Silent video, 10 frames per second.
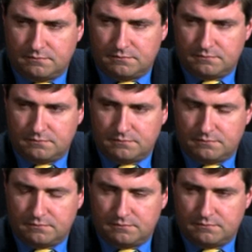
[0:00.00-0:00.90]

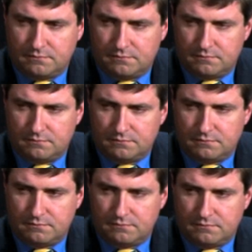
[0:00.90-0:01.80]

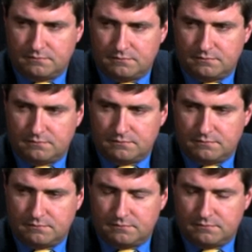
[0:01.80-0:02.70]

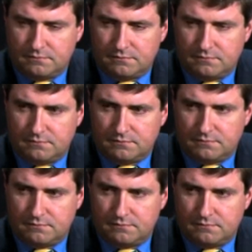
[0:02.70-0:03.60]

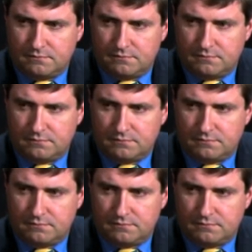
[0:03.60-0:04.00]
The person shown says nothing.